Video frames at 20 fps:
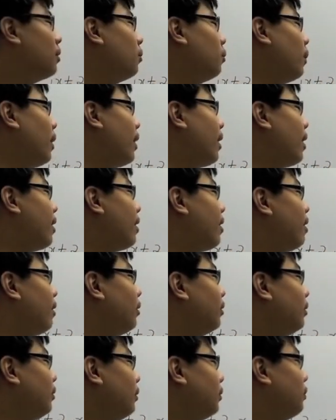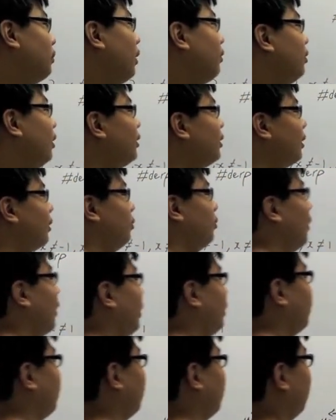where we just have to
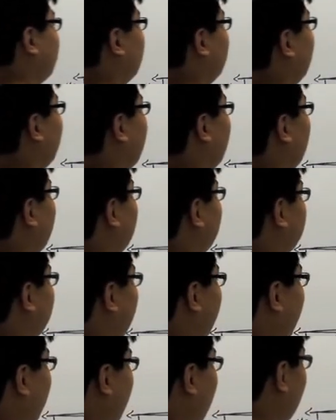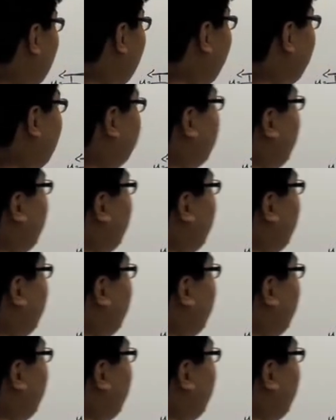find the crossing